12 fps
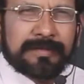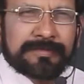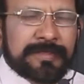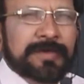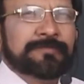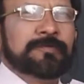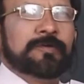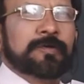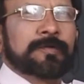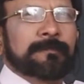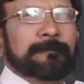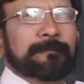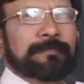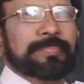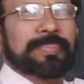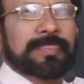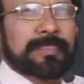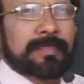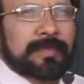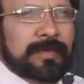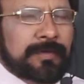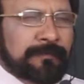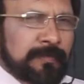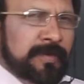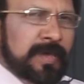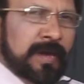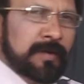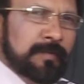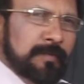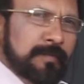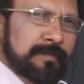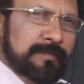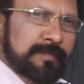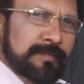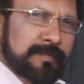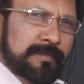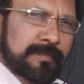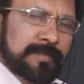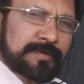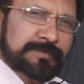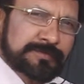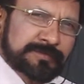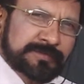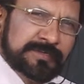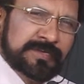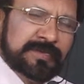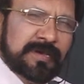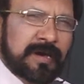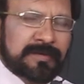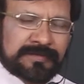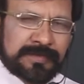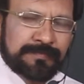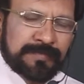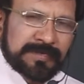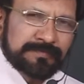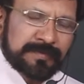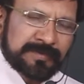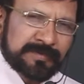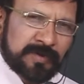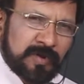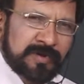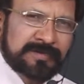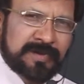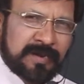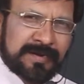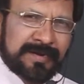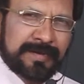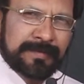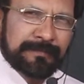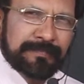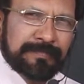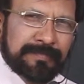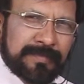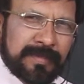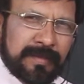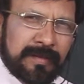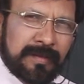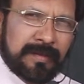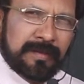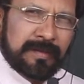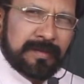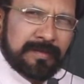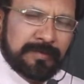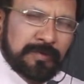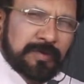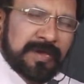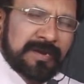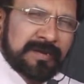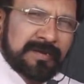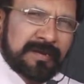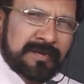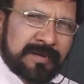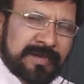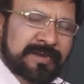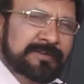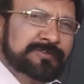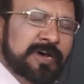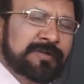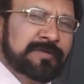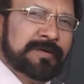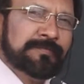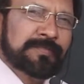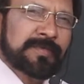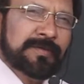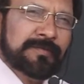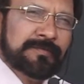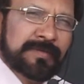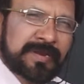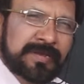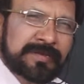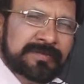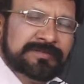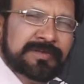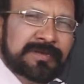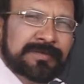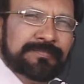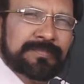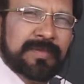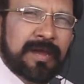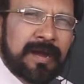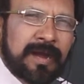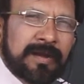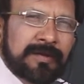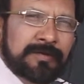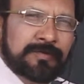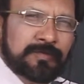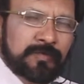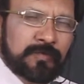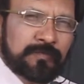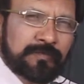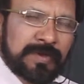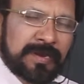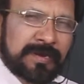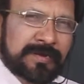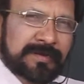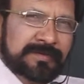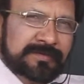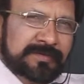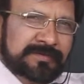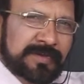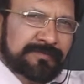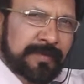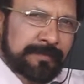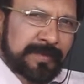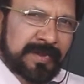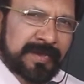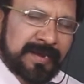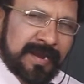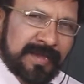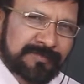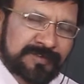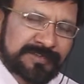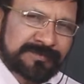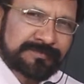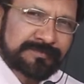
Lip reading: Therefore, if we have C or C++ knowledge already, you can learn Java very easily, and you feel it is a familiar language